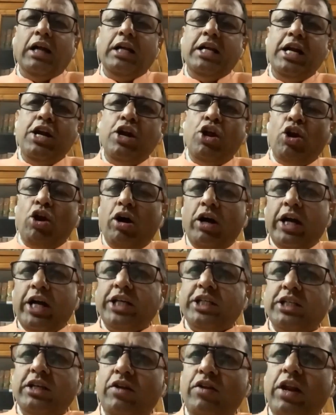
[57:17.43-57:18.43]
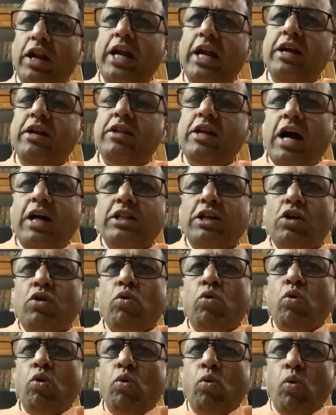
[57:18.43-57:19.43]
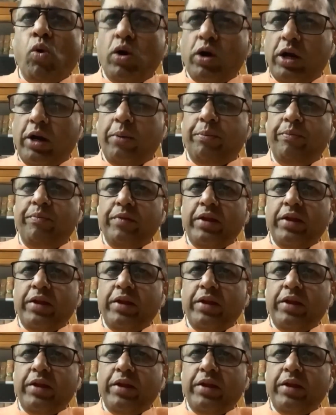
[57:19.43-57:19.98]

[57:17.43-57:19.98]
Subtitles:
in derogation of the right of the other co-owner,